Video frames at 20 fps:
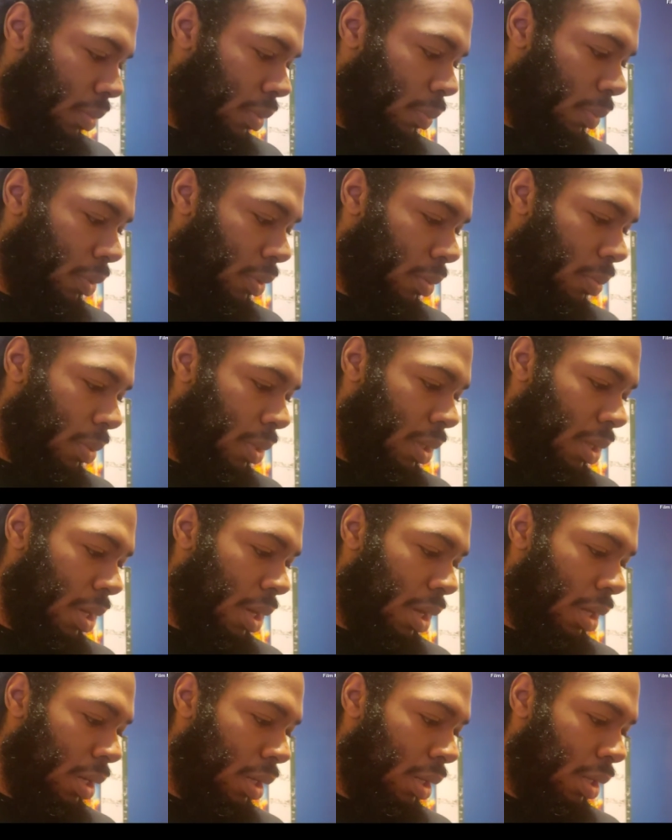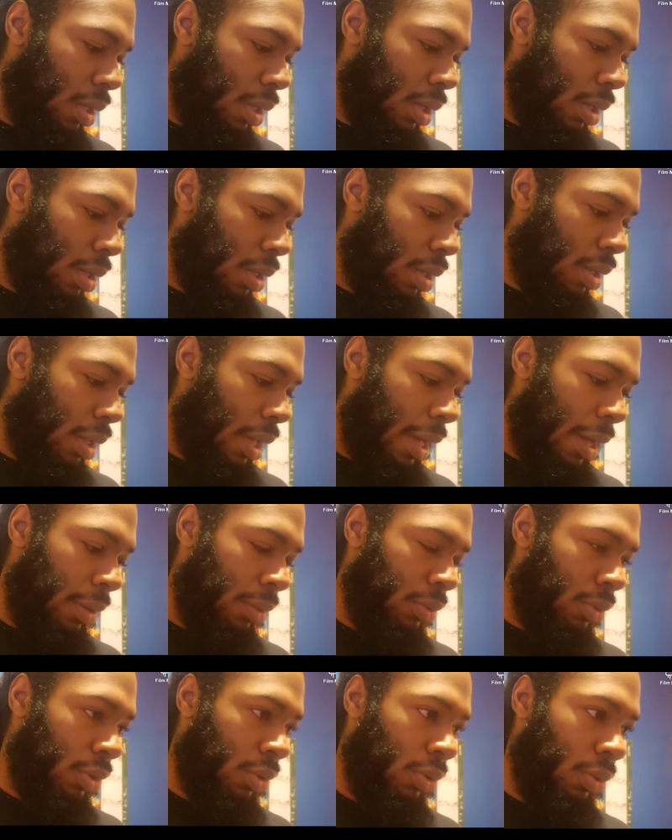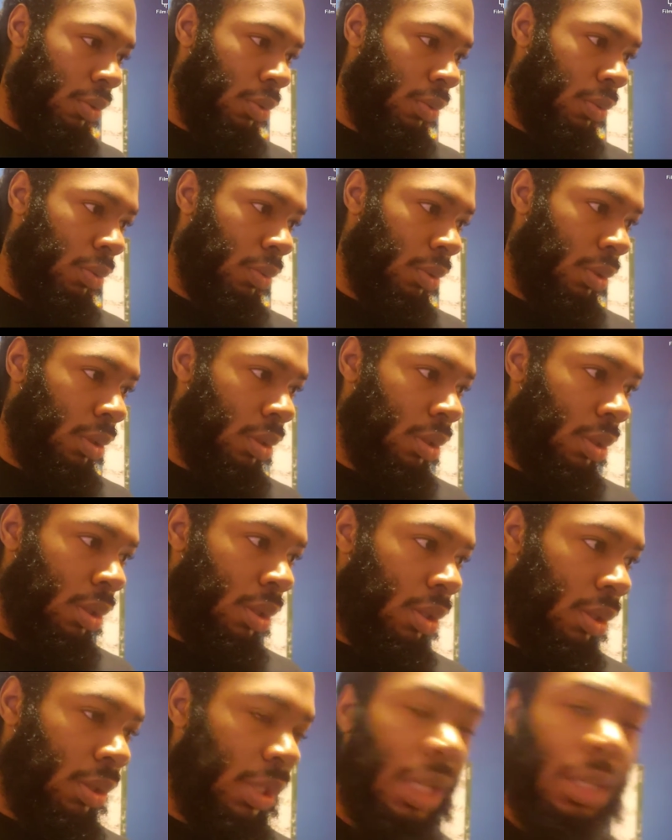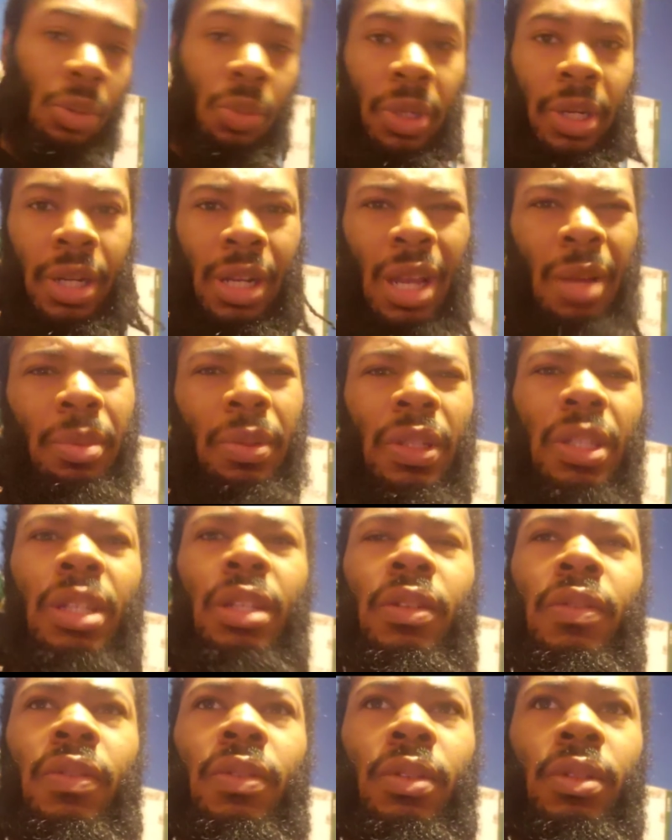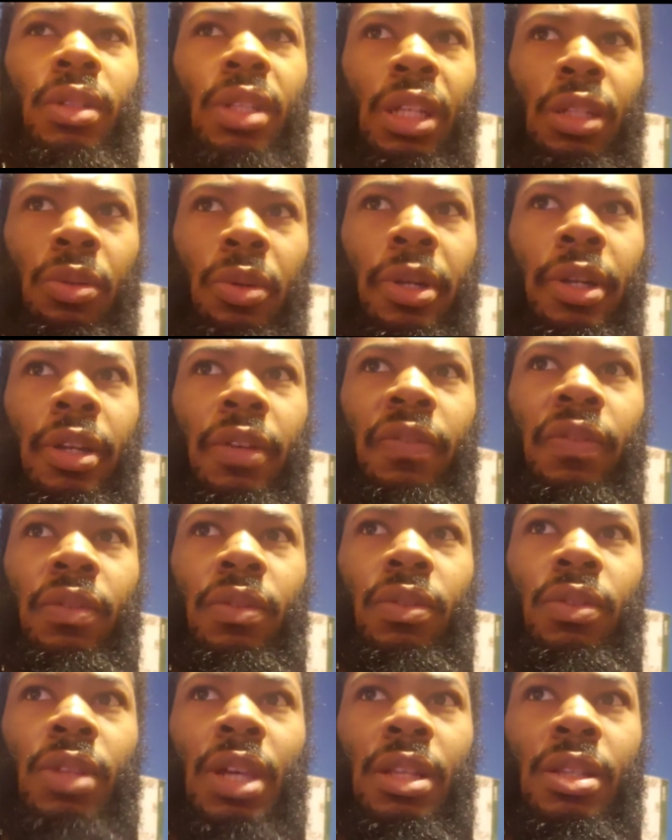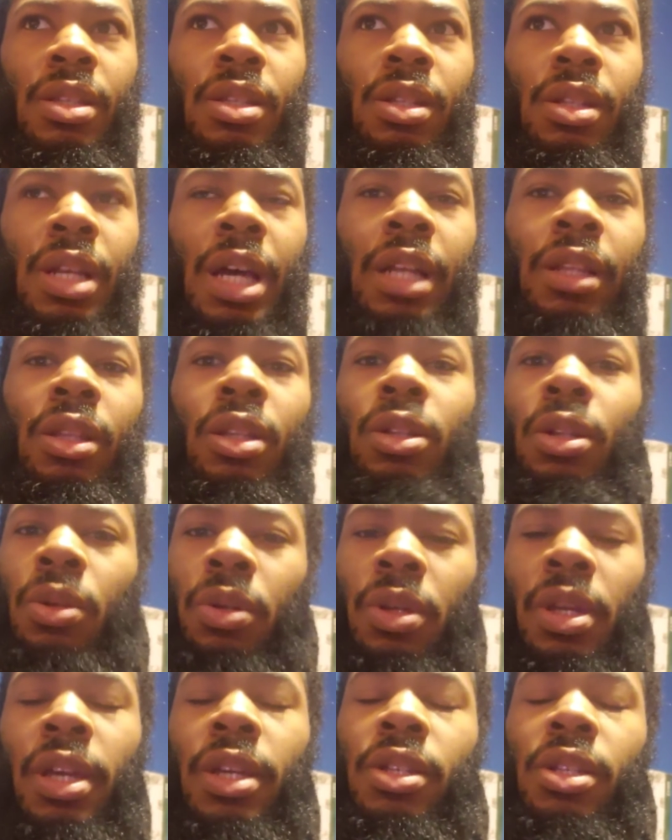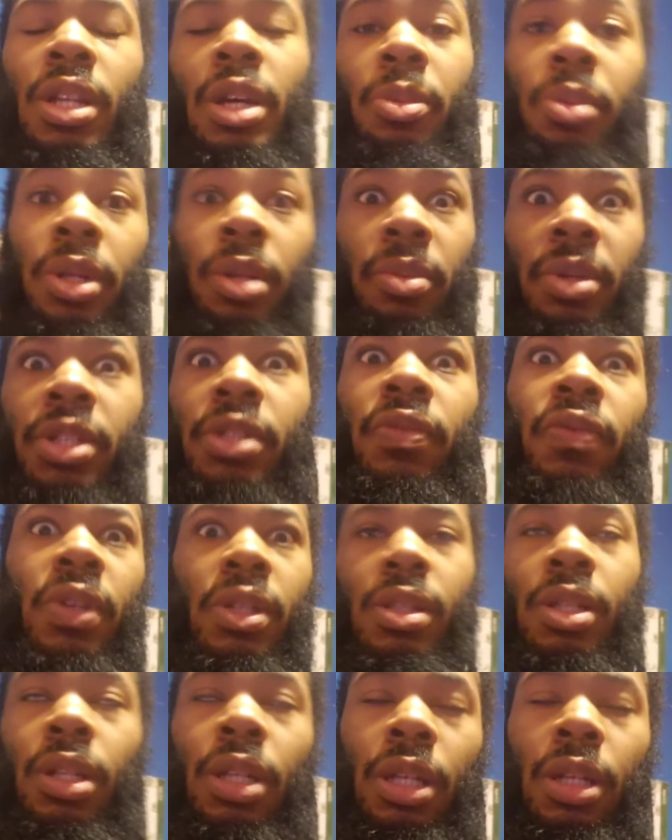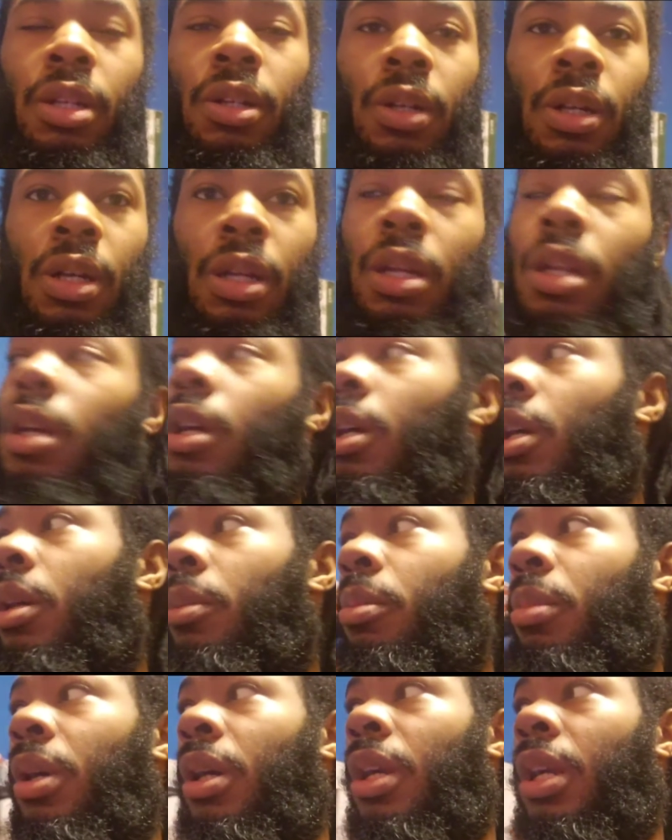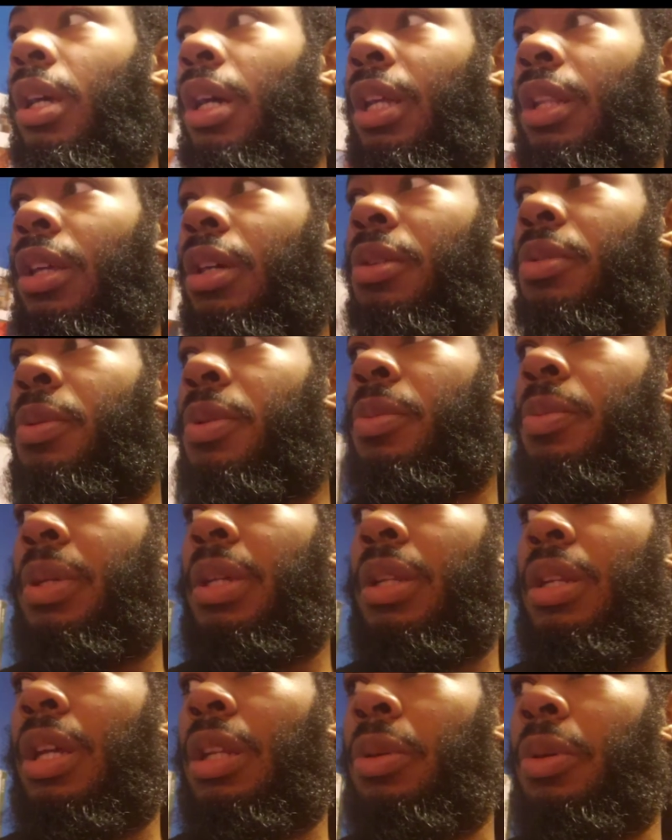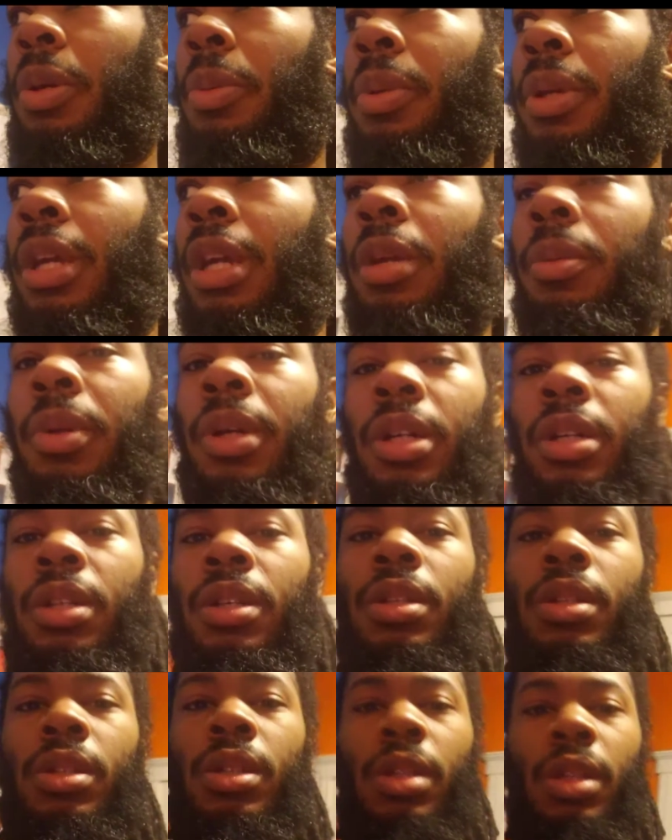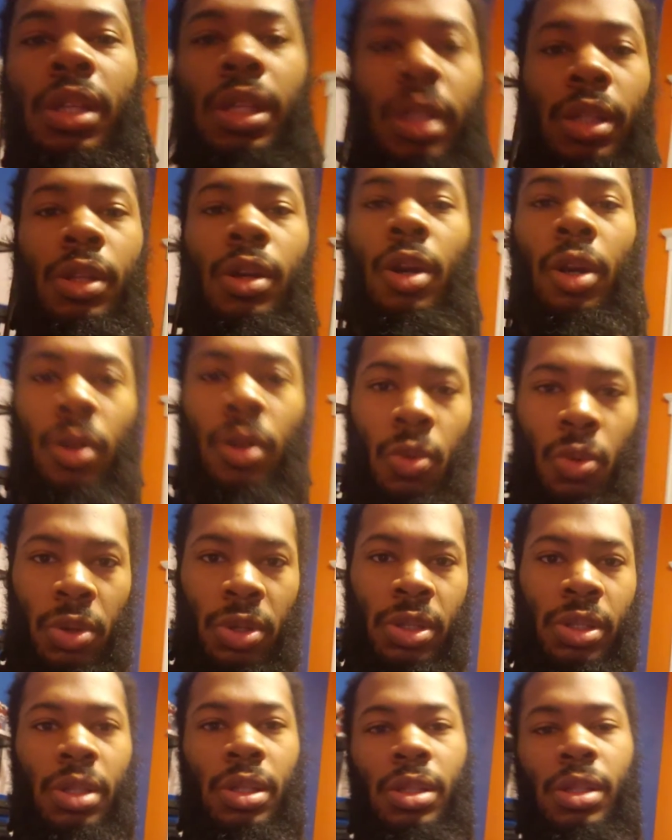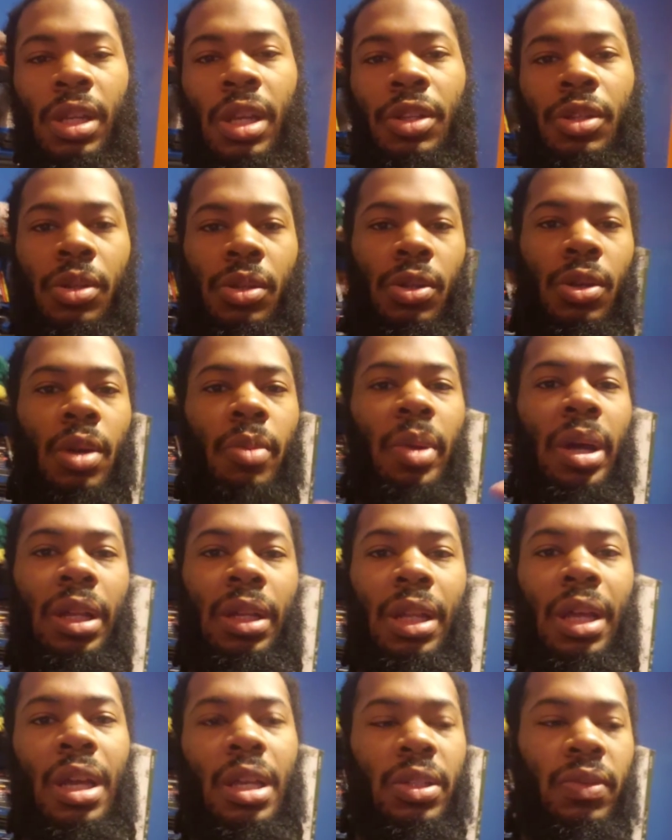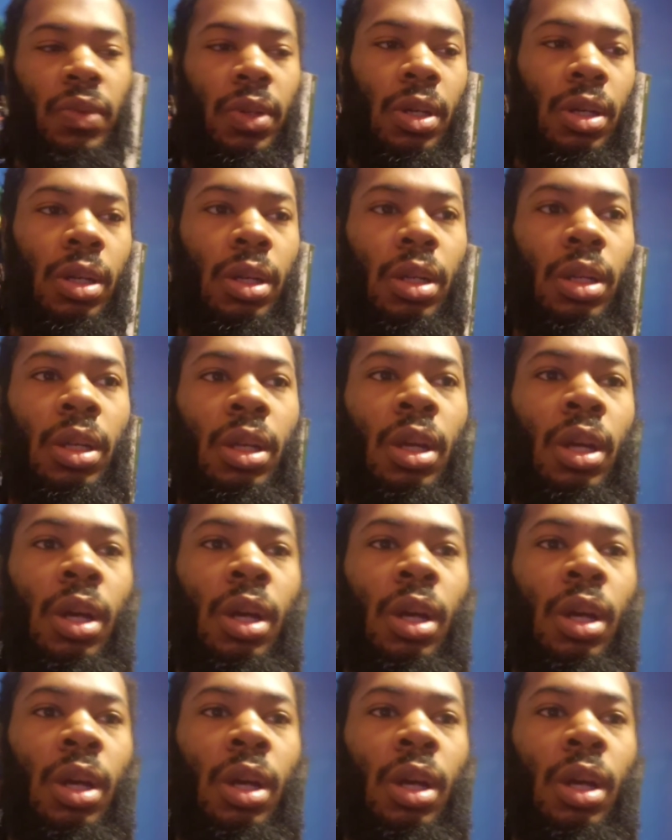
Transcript: supposed to be heading out to Delaware, I believe Delaware, if that's not the location. I'll pretty much fix it later on. But uh, I think it's supposed to be in Delaware, PA, because the Dark Horses, as you saw in my last vlog,